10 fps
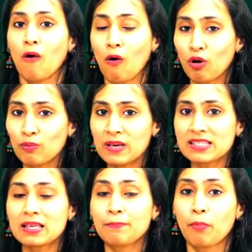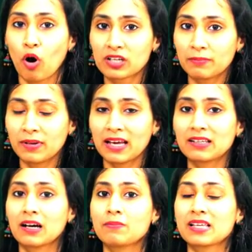Always the bottom line
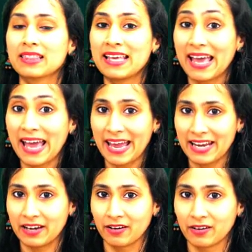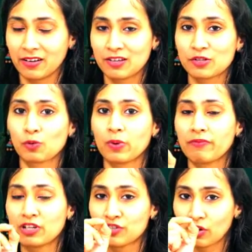comes at the end. So we
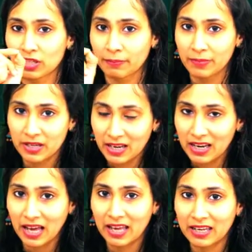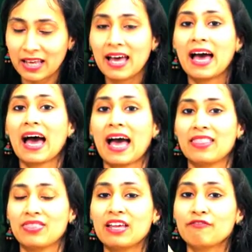will draw the middle line
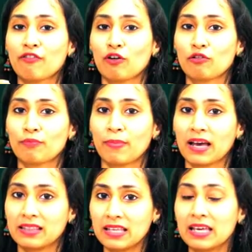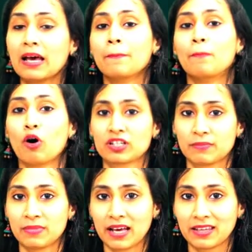and then followed by the
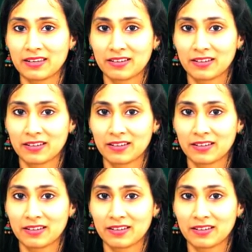bottom line.